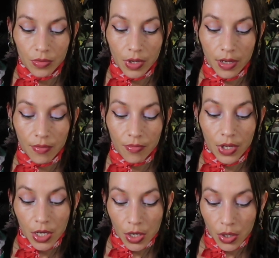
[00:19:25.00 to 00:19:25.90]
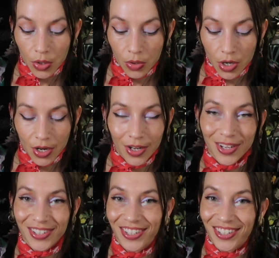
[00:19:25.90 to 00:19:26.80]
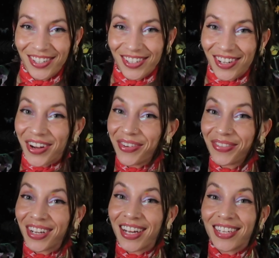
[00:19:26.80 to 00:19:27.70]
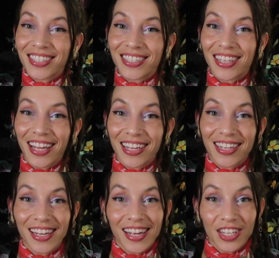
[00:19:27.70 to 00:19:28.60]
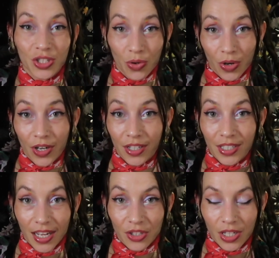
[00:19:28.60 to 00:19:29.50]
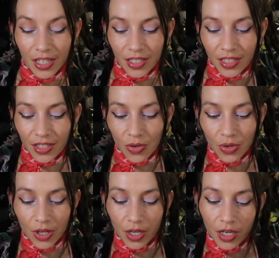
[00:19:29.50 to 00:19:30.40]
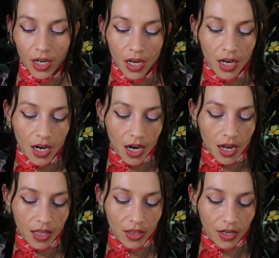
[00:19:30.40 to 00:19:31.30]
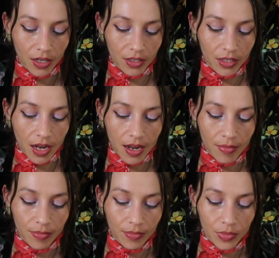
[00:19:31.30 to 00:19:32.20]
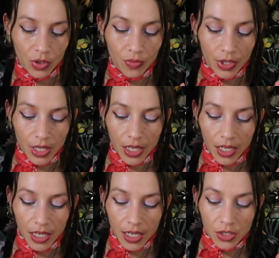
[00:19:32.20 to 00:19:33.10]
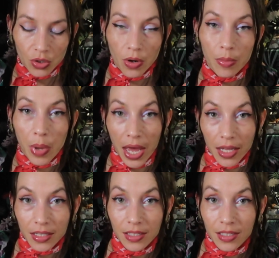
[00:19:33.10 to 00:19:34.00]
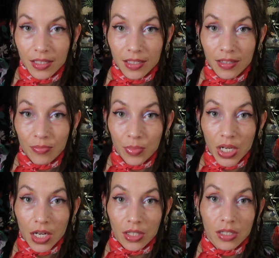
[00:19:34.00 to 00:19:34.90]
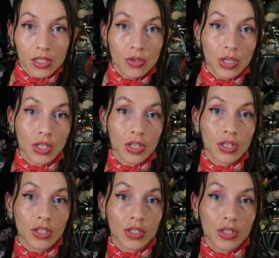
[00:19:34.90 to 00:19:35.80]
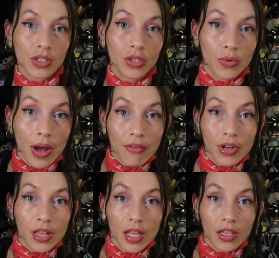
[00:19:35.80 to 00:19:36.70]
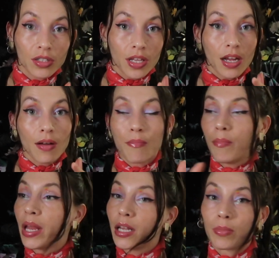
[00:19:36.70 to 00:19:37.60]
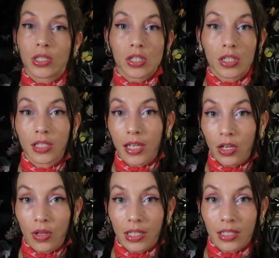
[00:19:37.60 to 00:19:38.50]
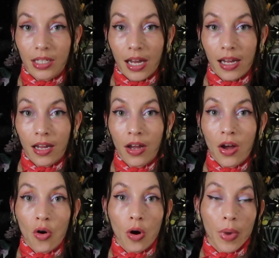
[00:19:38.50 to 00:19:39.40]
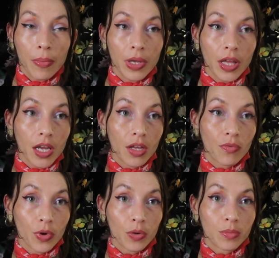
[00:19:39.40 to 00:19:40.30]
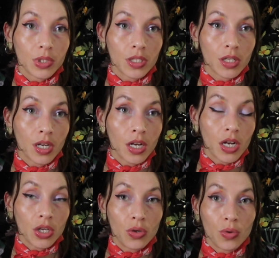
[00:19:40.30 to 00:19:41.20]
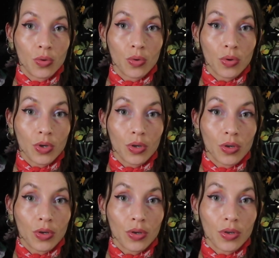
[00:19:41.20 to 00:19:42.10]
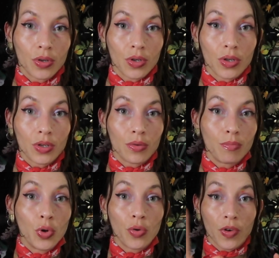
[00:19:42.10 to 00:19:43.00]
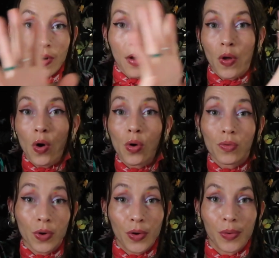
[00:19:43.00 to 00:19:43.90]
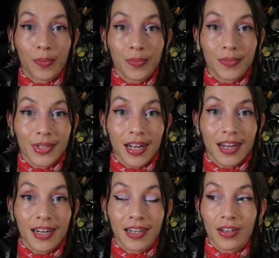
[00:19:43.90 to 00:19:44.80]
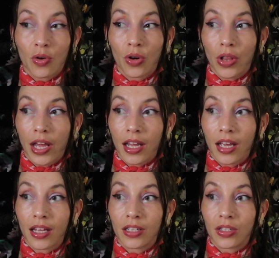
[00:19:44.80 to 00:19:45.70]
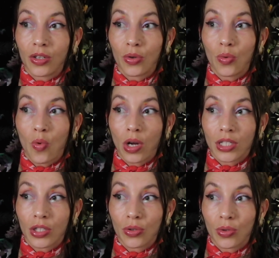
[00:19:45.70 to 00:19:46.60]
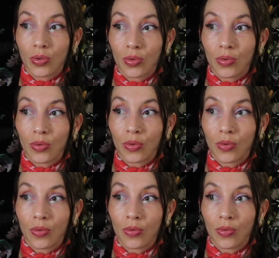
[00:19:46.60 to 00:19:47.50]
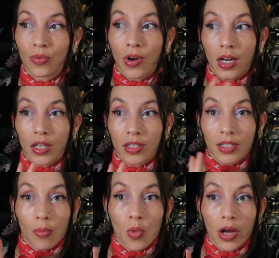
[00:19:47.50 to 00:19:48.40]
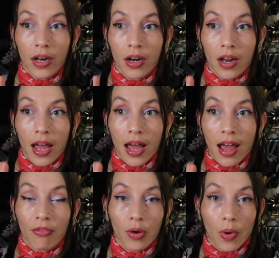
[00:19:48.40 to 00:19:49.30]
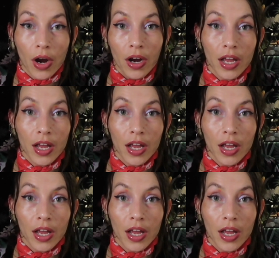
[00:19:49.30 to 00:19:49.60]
like, video of, like, your sessions, or there, um, you really enjoy beds because you can do everything. There's, like, many positions that you like to take, or maybe, like, in rooms you move around the whole room, uh, or, like, you want to fuck someone everywhere